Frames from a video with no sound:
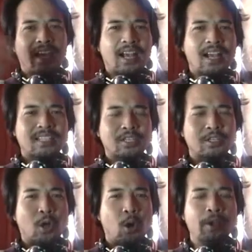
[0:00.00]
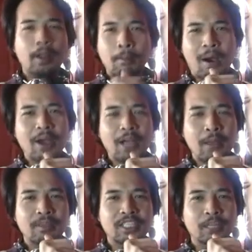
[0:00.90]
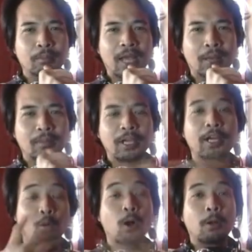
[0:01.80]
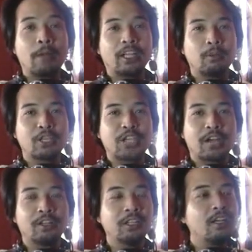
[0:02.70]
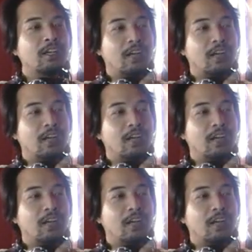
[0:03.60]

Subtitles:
Hey guys, how's it going? My name is Sim Blackblade and welcome back to my channel.